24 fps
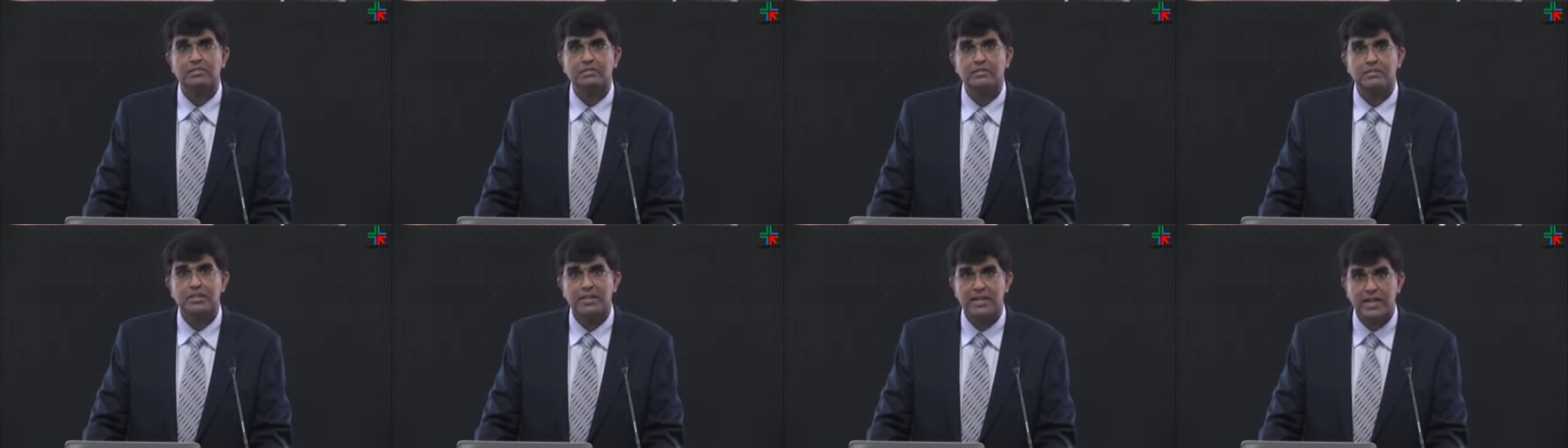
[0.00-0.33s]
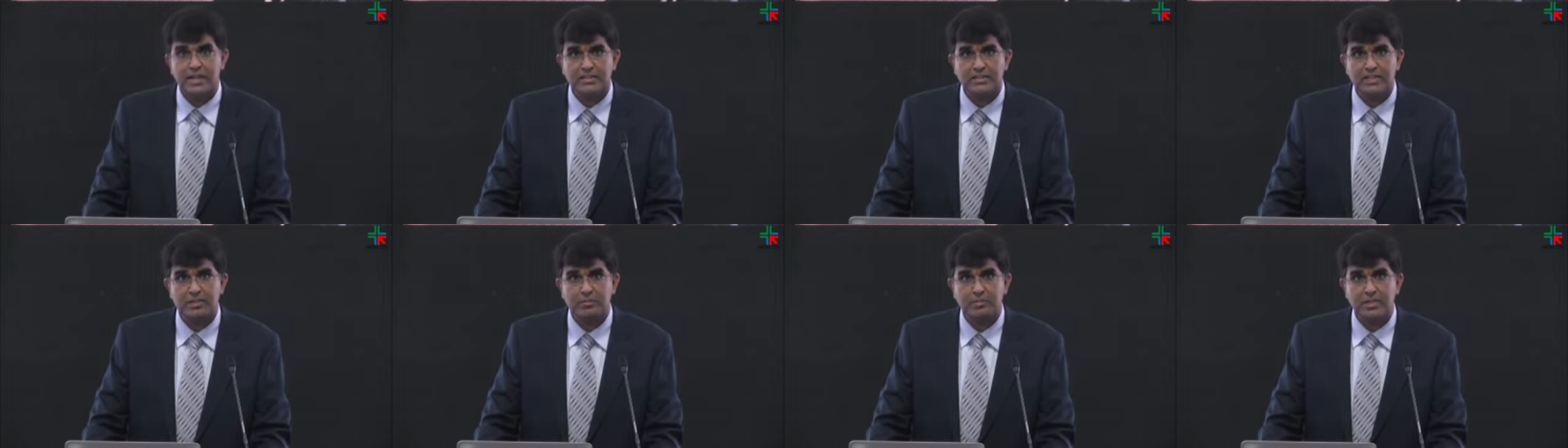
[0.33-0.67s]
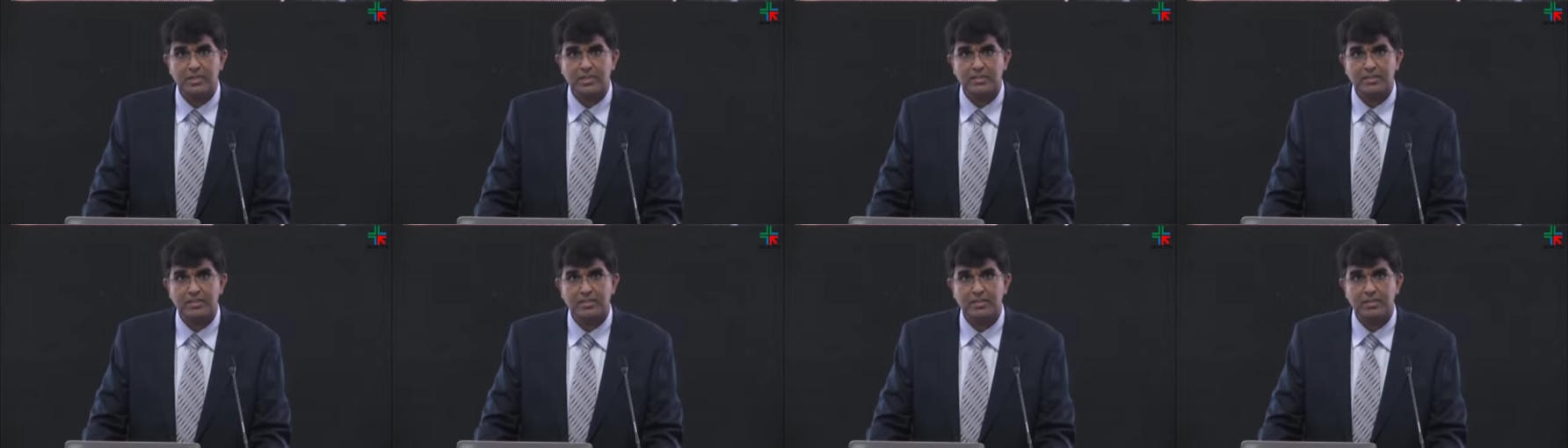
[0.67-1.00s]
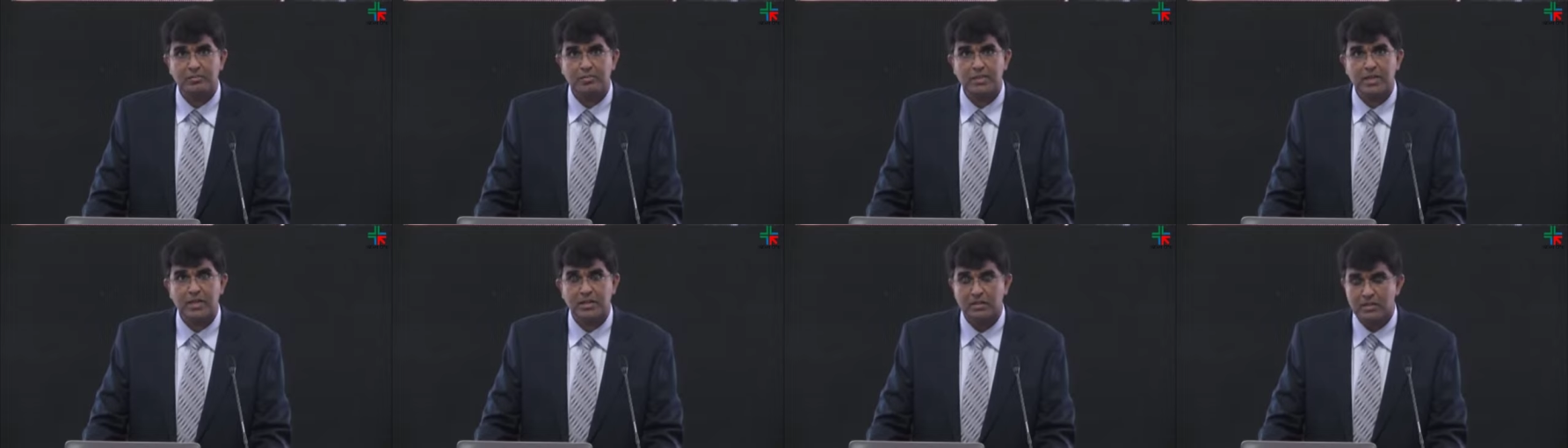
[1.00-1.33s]
delayed cerebral
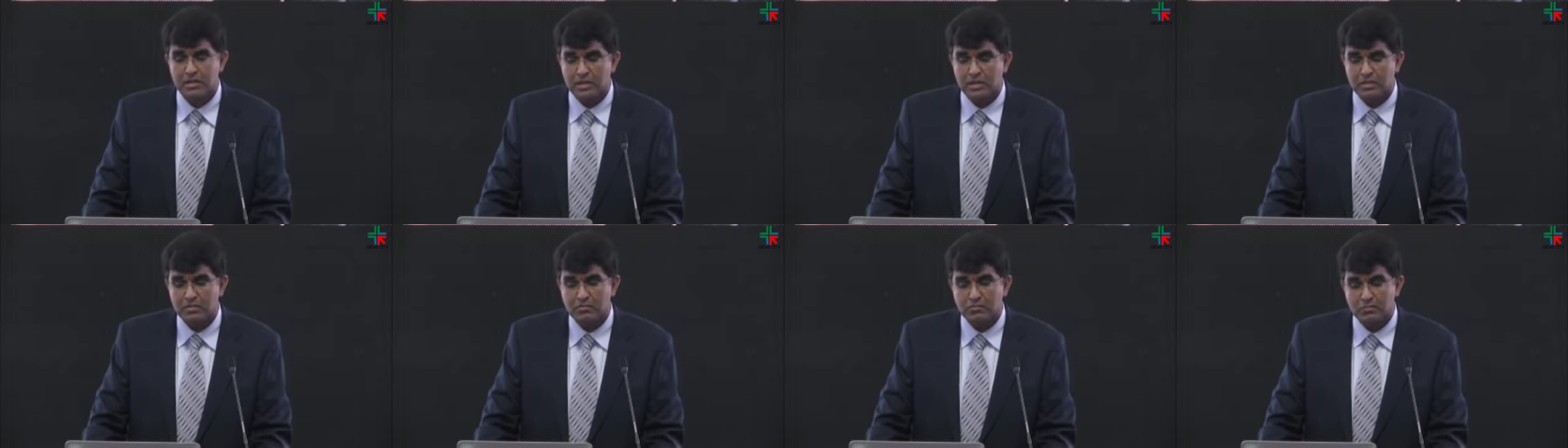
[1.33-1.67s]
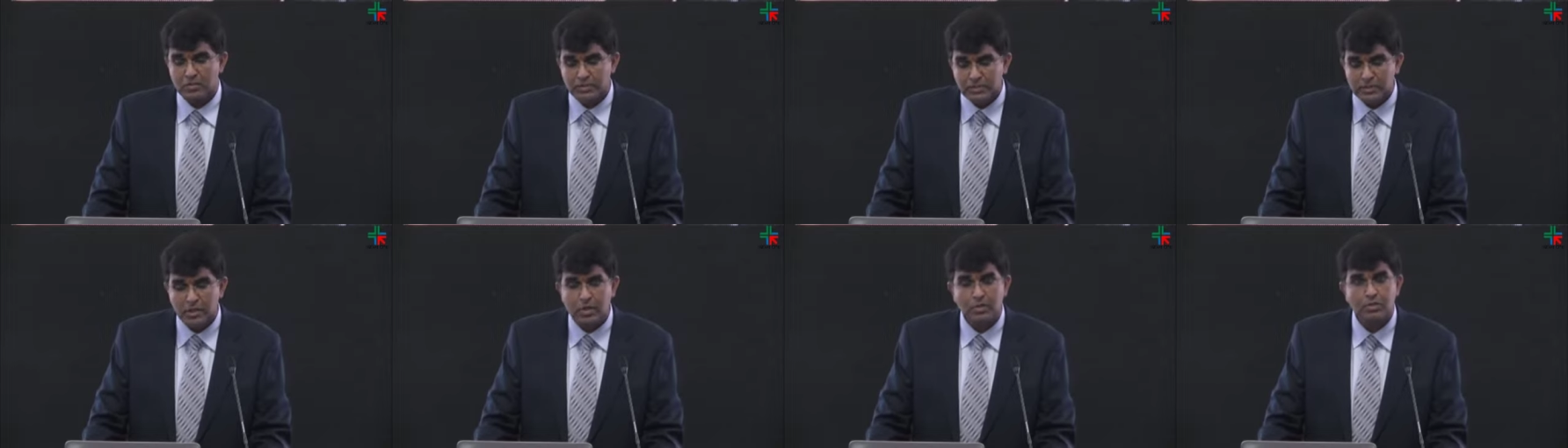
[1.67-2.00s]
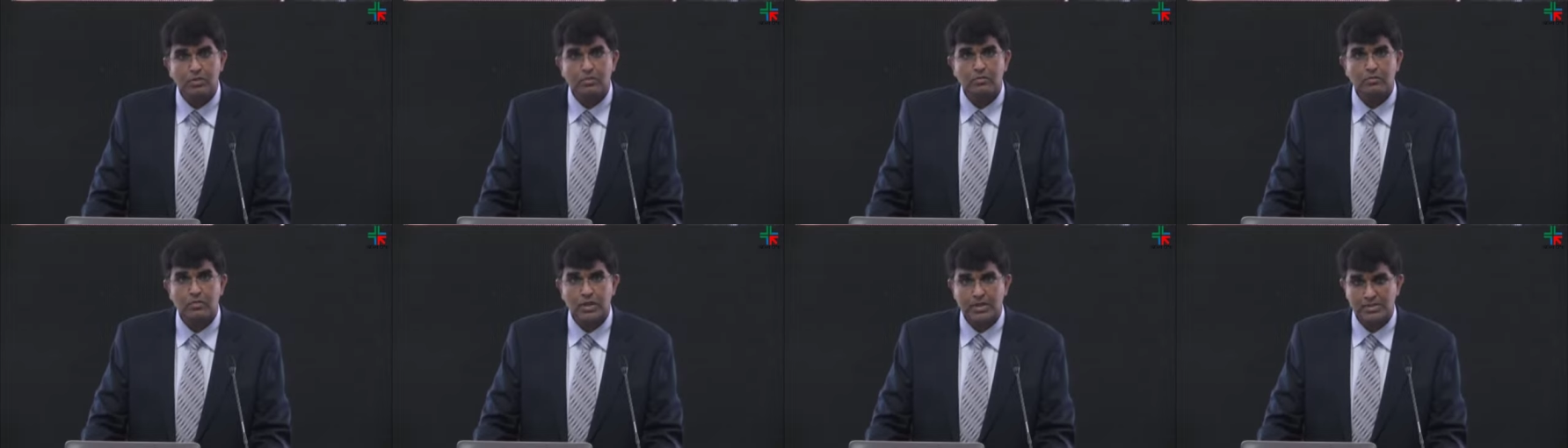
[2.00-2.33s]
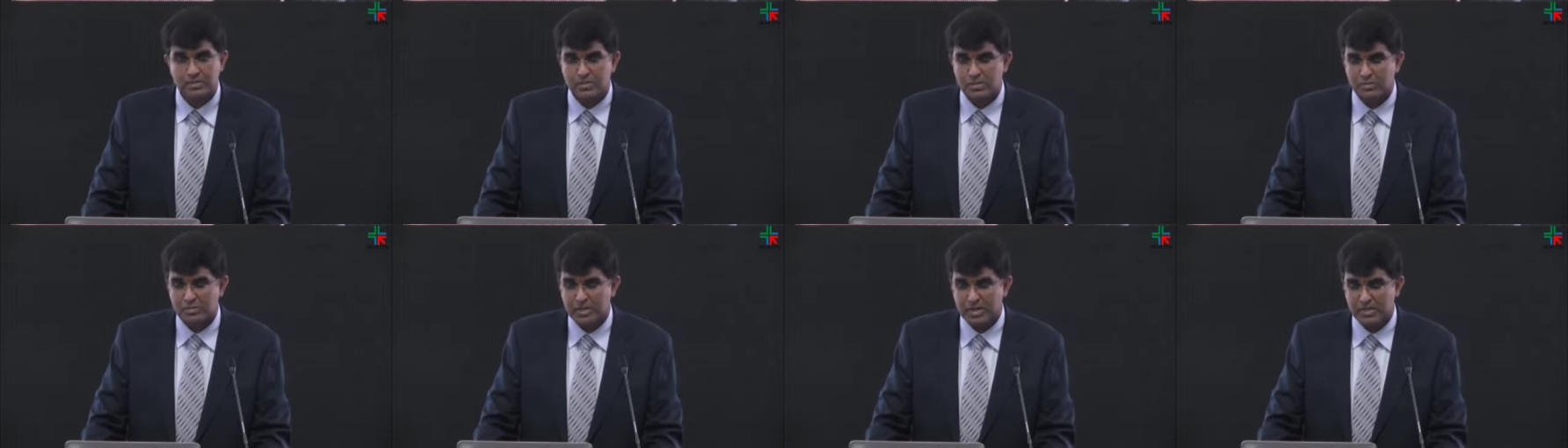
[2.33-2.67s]
ischemia without
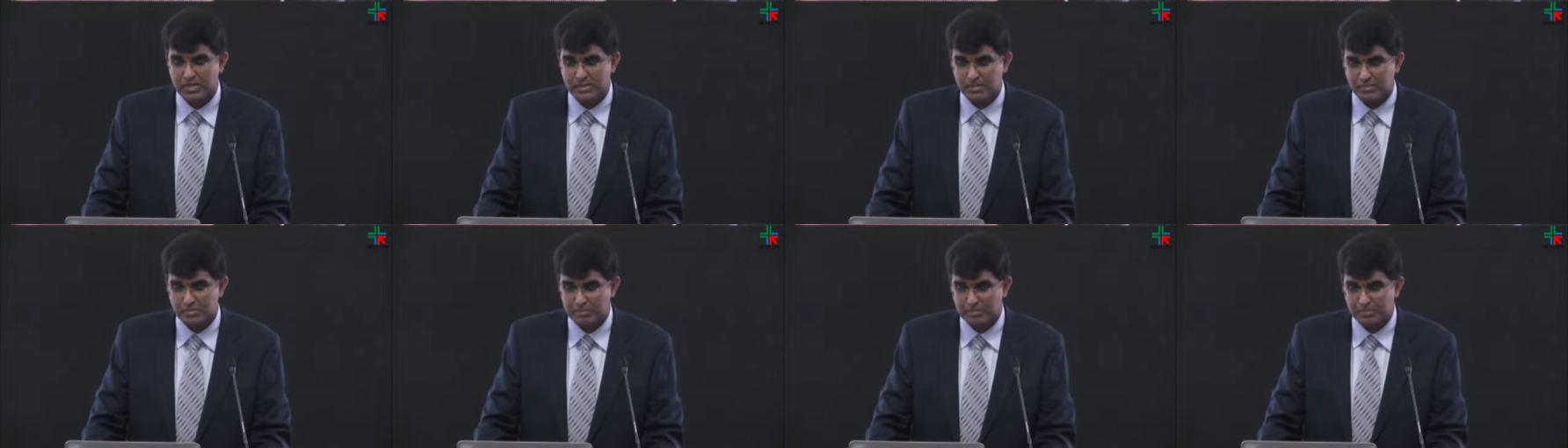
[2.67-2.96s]
vasospasm.